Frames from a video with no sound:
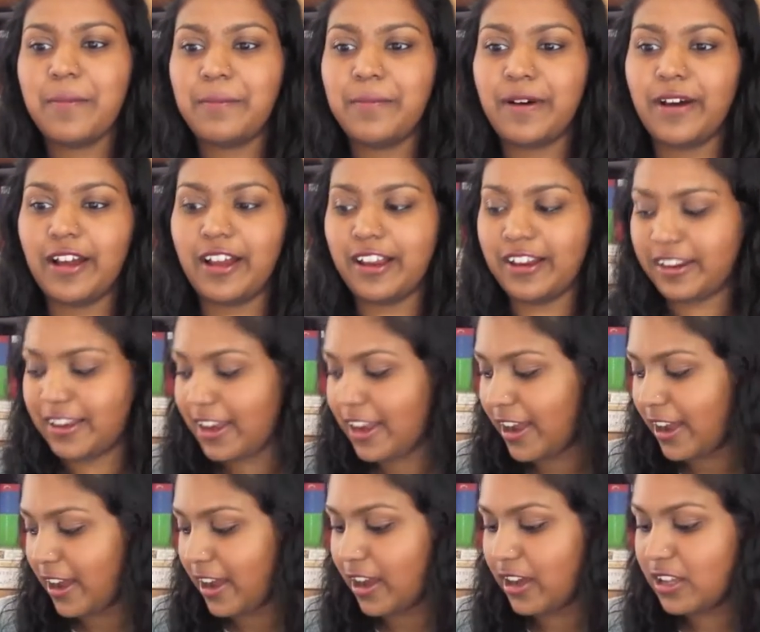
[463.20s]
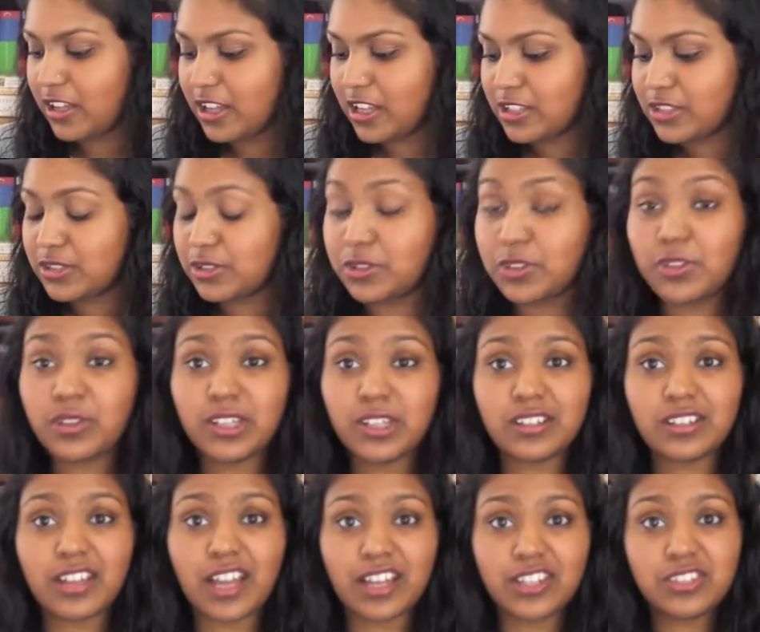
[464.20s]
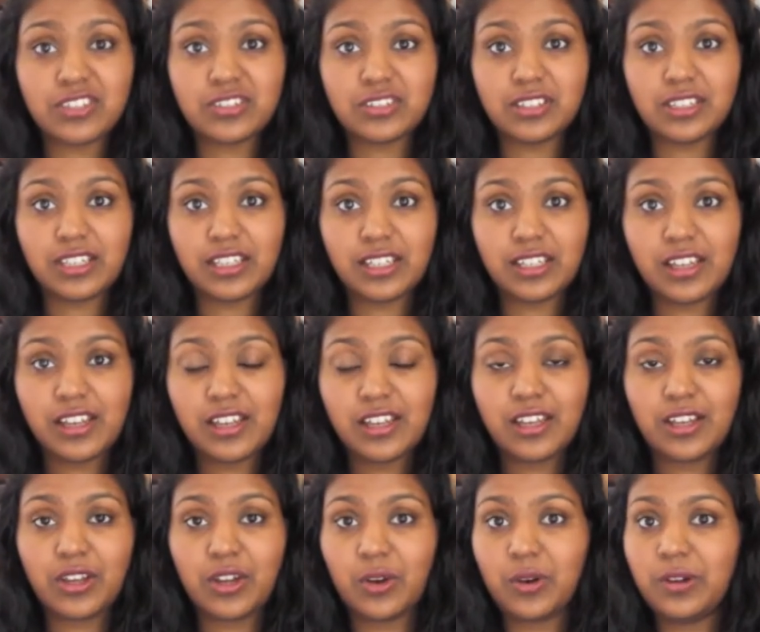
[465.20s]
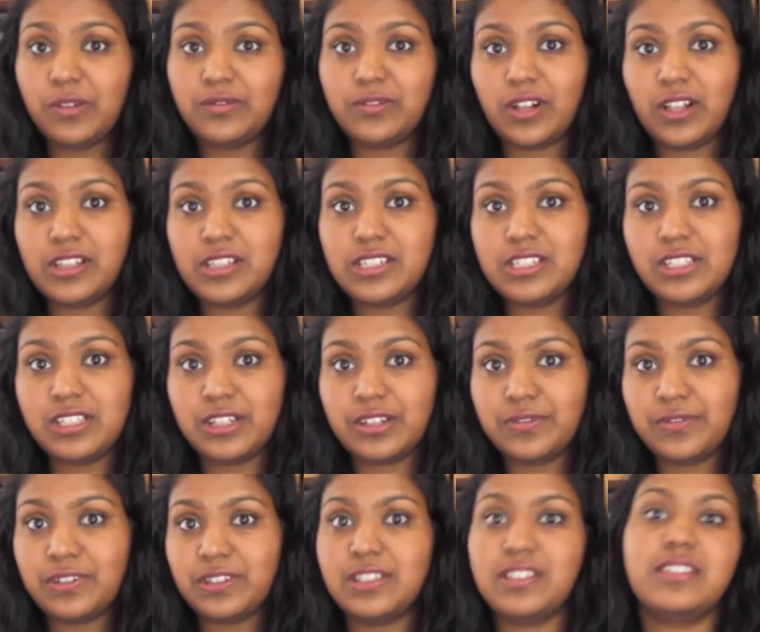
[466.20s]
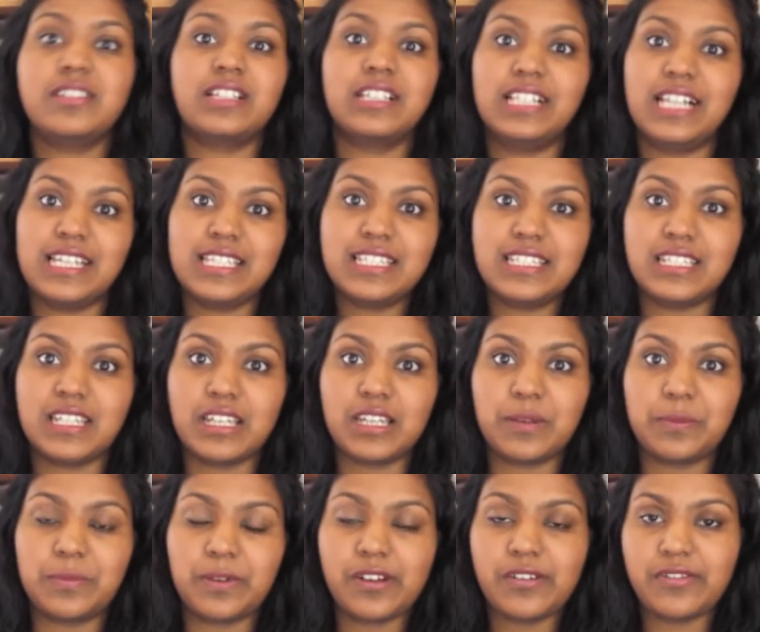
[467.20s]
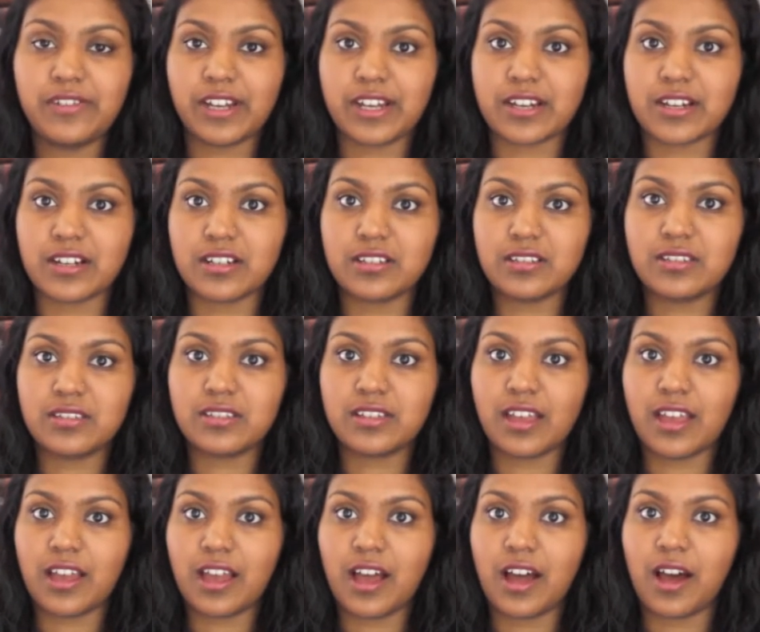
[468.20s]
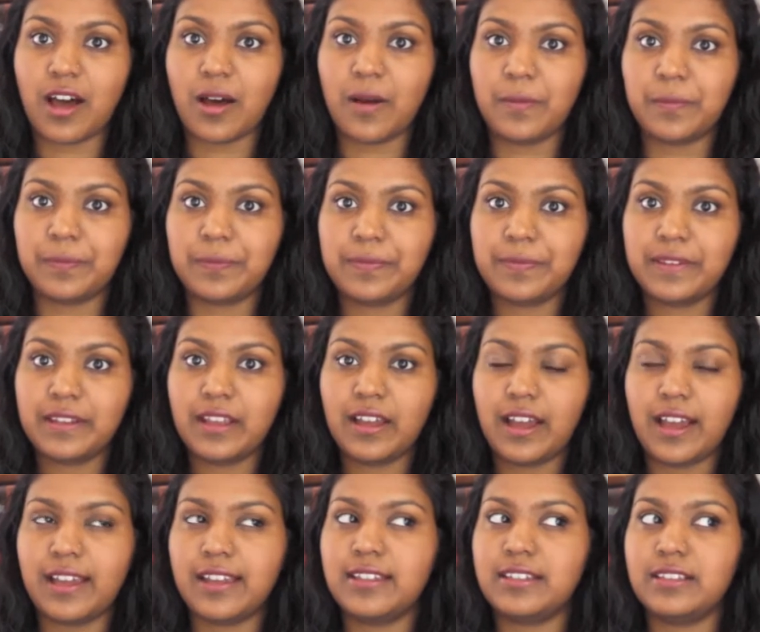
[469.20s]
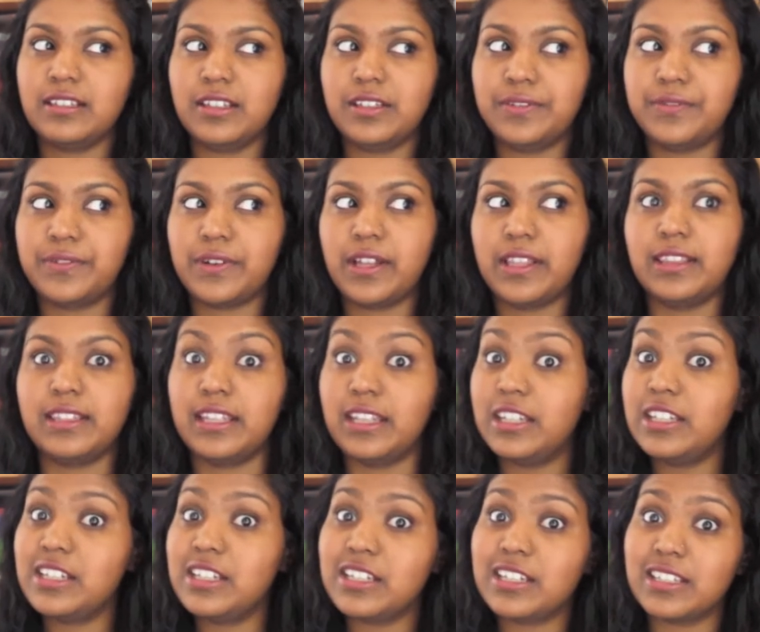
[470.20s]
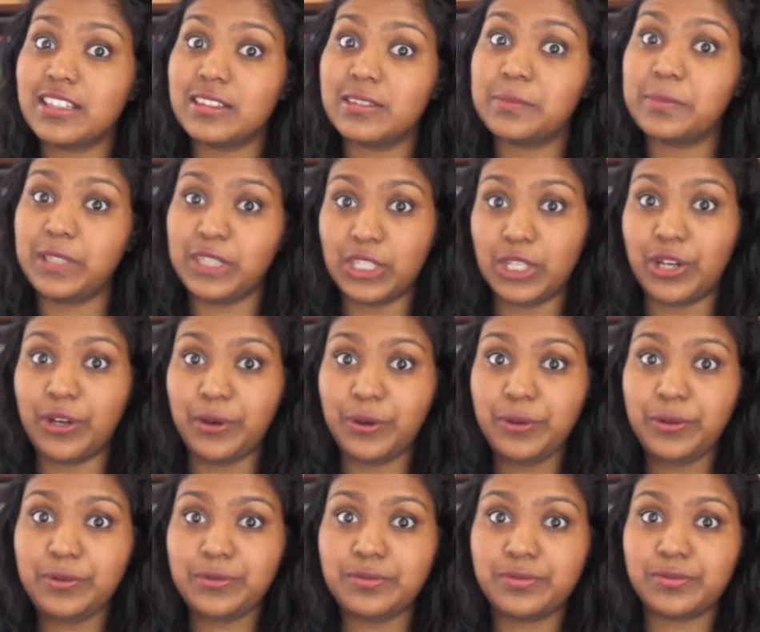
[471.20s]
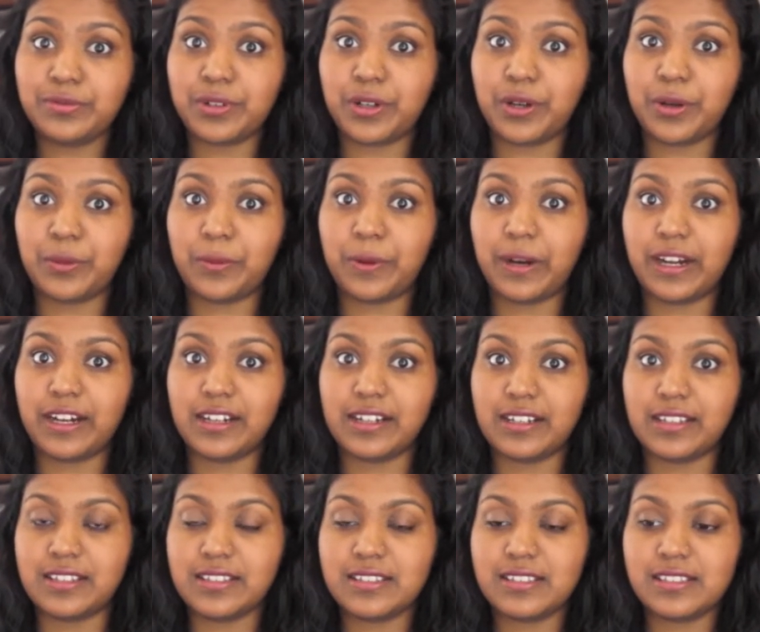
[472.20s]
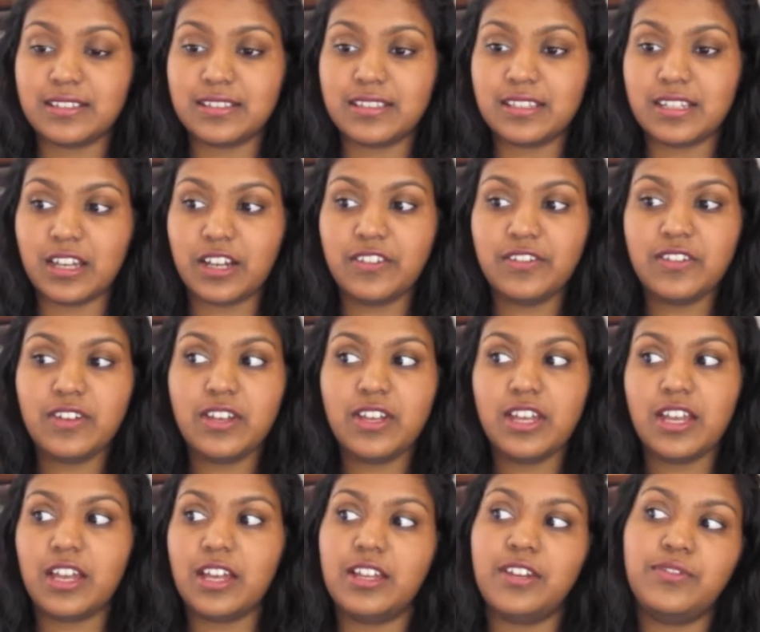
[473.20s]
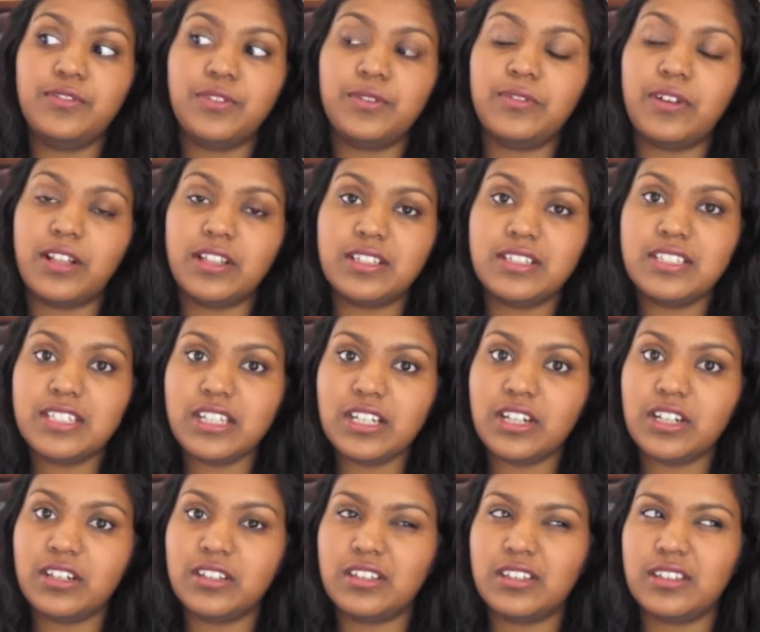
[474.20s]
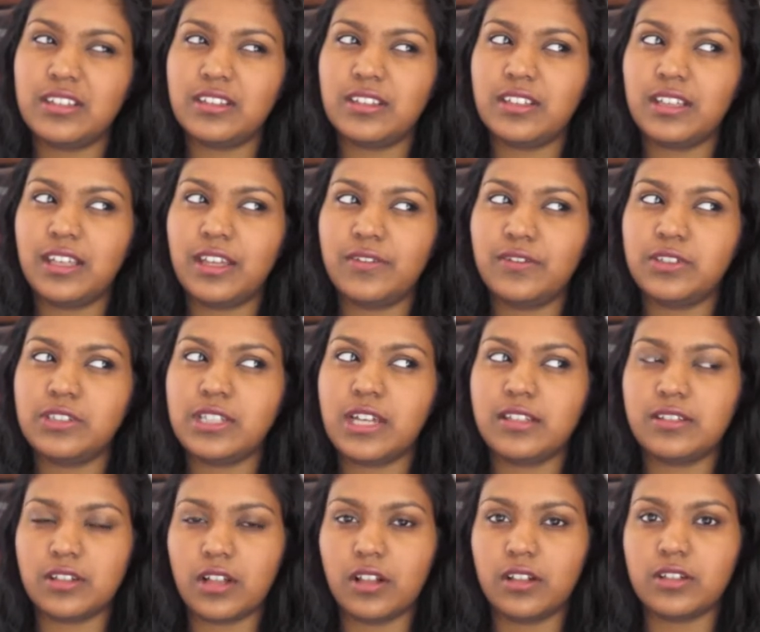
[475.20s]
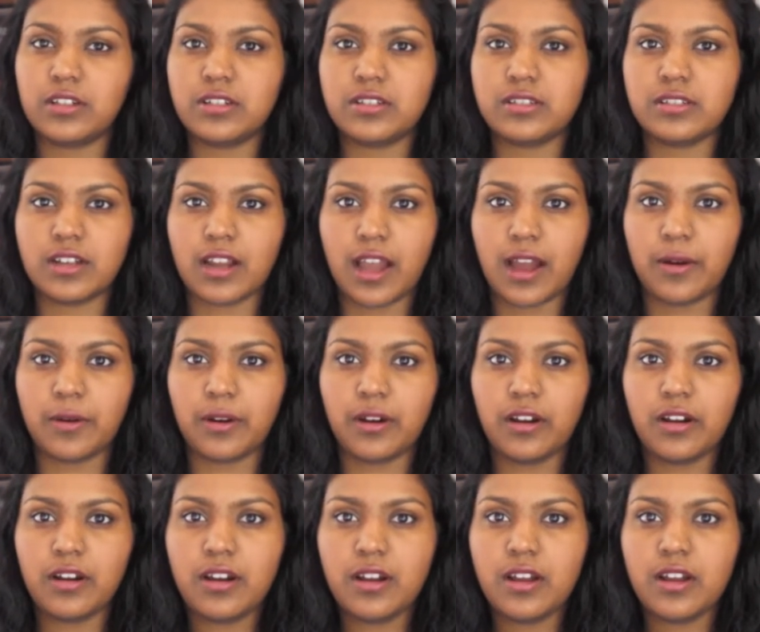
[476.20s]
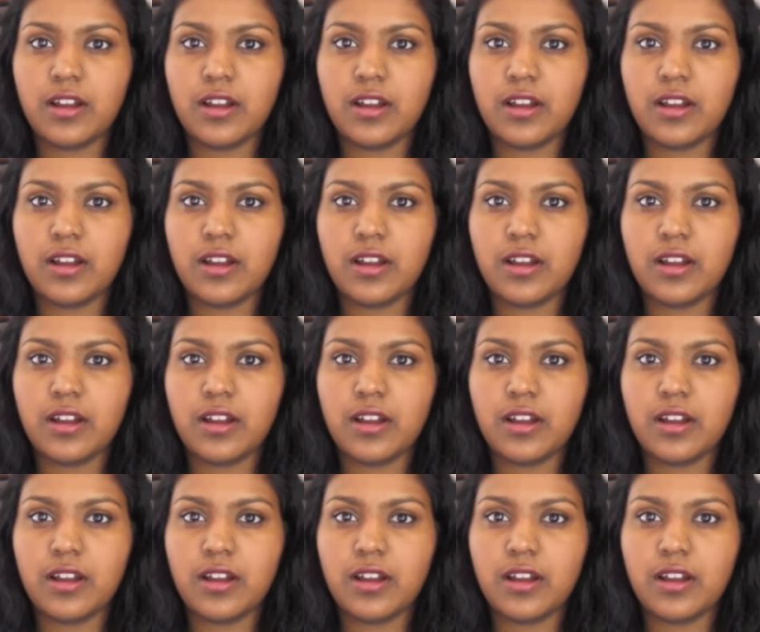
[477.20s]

But yeah, so you can actually go and volunteer for these Scholastic book fairs. I can leave a link below for where it is and stuff. And if you volunteer, they give you $10 an hour.